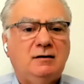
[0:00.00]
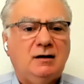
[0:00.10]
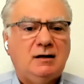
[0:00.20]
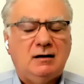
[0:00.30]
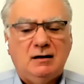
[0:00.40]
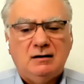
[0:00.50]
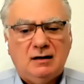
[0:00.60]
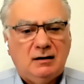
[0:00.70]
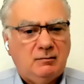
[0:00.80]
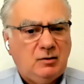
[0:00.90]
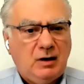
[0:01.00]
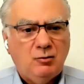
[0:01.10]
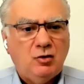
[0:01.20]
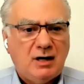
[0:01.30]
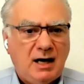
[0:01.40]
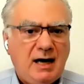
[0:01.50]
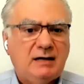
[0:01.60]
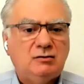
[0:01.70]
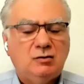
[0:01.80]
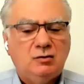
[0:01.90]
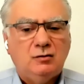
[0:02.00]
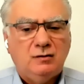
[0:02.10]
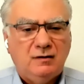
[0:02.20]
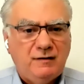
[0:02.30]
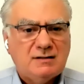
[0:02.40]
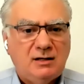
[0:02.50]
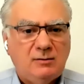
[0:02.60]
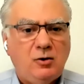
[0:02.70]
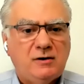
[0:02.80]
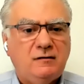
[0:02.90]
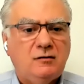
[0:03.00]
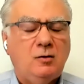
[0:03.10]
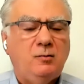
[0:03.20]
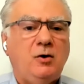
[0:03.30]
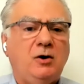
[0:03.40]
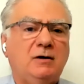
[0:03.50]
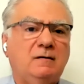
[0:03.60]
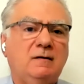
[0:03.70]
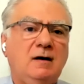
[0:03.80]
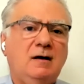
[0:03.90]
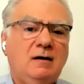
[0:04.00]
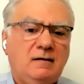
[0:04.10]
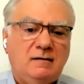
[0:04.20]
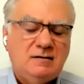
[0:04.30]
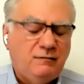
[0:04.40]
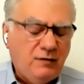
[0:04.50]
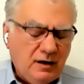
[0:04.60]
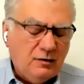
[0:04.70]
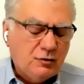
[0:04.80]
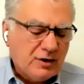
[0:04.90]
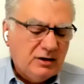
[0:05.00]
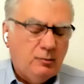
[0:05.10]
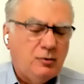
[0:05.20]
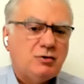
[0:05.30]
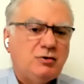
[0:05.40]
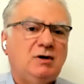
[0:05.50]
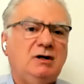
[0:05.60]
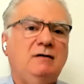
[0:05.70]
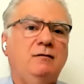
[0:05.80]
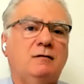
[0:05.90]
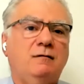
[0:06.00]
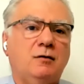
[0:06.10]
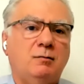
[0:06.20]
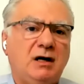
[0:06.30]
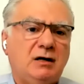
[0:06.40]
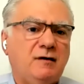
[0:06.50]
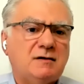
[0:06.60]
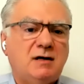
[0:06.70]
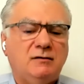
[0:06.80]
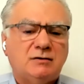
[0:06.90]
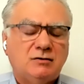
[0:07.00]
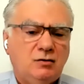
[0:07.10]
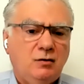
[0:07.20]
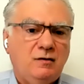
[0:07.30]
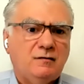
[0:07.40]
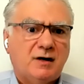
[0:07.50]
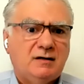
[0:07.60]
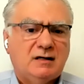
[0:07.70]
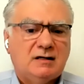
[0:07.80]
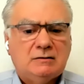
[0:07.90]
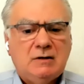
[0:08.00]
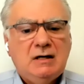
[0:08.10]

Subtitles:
And I'm going to add to the fiscal policy component. This is a very great opportunity for many advanced countries to do this right now.